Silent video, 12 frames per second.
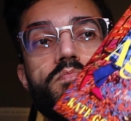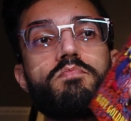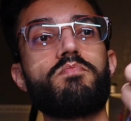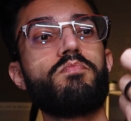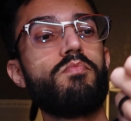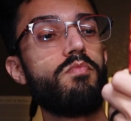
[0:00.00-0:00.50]

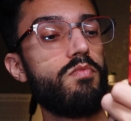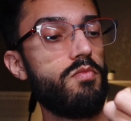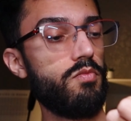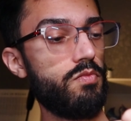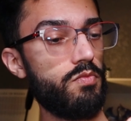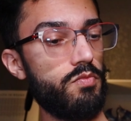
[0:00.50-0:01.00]

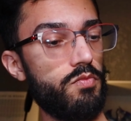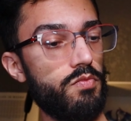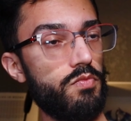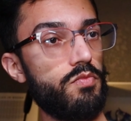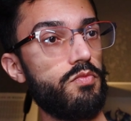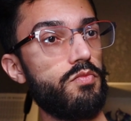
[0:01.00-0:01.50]

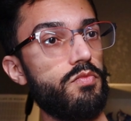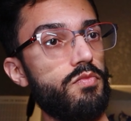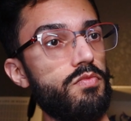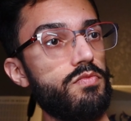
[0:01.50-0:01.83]
[no speech]